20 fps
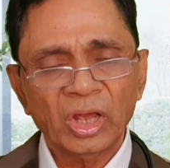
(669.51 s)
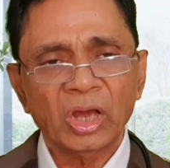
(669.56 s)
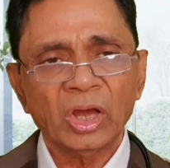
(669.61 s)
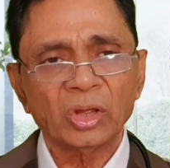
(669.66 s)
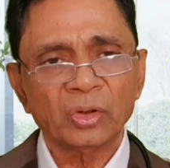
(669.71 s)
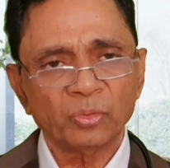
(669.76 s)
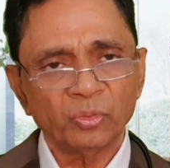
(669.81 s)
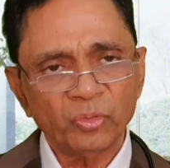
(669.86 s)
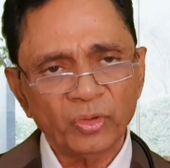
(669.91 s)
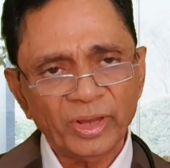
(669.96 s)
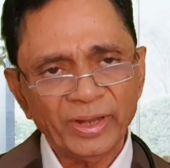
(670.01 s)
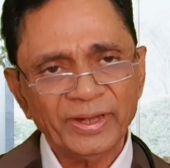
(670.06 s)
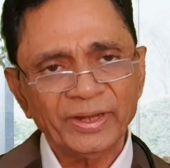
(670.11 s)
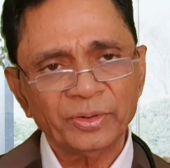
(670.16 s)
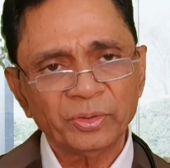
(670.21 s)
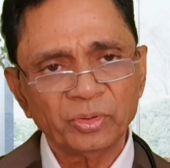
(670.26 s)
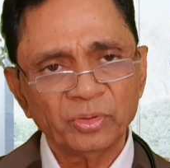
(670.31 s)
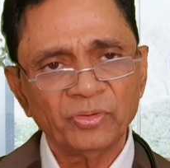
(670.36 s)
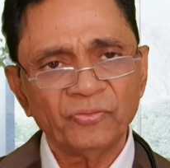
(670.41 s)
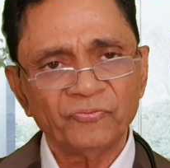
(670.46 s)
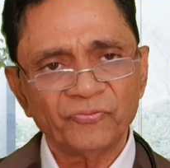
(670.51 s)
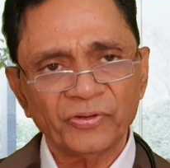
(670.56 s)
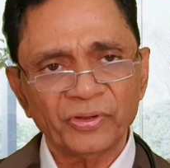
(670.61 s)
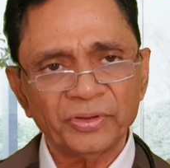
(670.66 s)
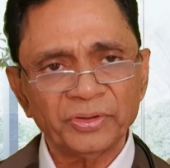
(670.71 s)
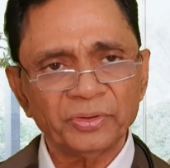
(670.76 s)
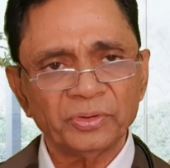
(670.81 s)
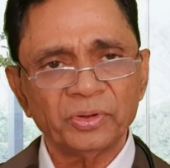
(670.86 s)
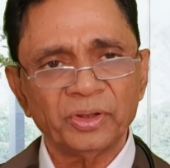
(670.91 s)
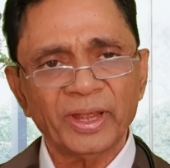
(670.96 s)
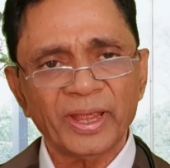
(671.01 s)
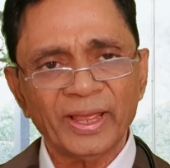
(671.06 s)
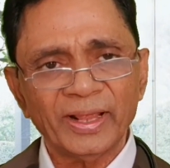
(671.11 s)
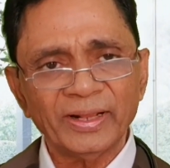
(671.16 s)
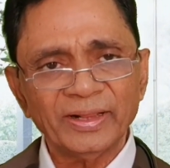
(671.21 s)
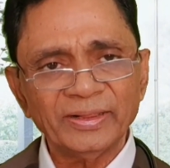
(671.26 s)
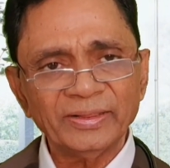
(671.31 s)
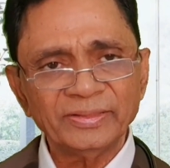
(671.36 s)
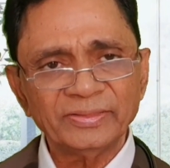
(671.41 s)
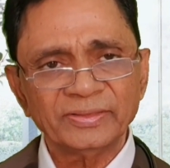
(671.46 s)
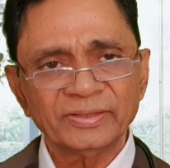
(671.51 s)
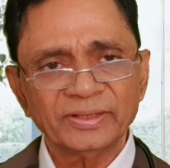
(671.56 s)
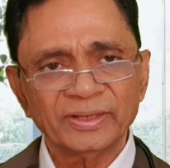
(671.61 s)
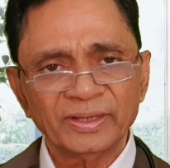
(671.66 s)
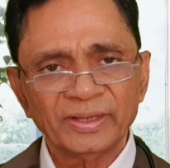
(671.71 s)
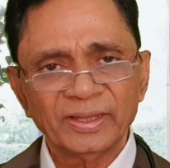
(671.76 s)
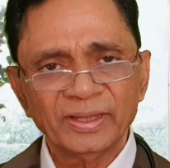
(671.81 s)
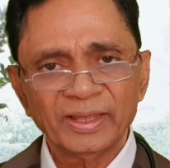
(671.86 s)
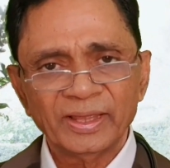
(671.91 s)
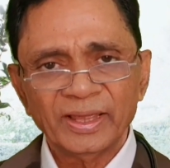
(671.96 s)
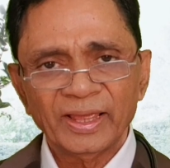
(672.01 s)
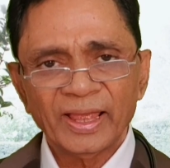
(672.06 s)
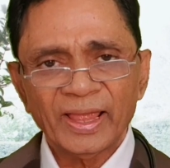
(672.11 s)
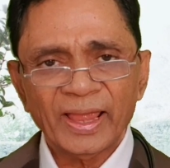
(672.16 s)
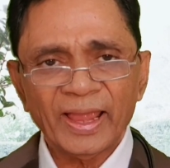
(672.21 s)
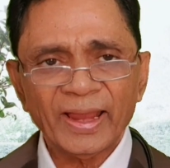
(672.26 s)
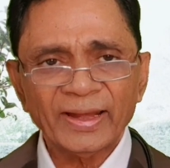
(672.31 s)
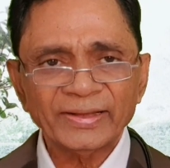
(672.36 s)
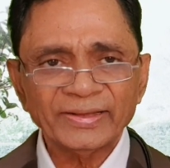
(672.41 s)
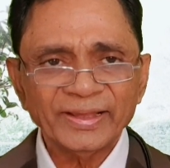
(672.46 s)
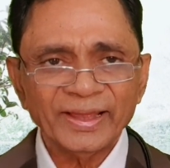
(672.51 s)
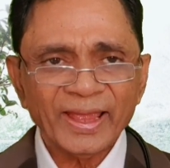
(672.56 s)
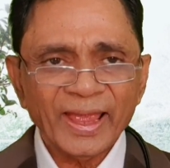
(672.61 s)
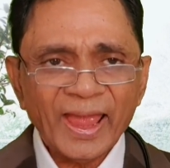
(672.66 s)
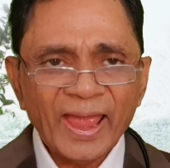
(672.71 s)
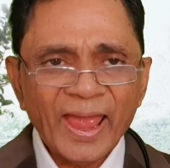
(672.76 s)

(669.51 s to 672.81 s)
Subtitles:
are very good for your health, and they